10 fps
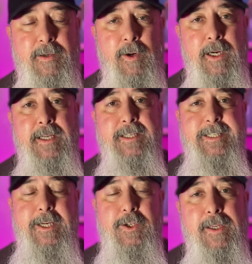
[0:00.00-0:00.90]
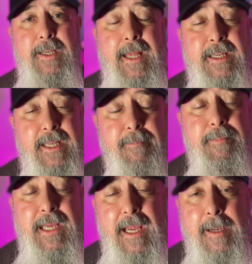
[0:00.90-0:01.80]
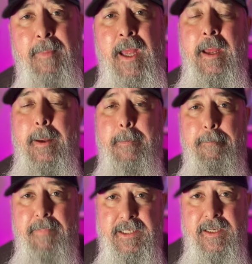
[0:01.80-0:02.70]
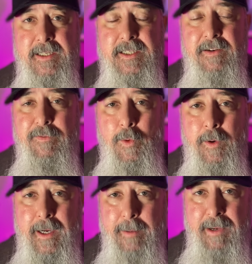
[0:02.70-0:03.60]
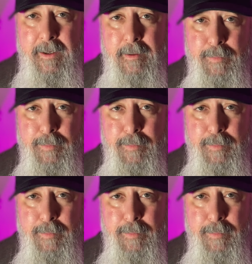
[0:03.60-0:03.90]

the organization, and it became Business for a Better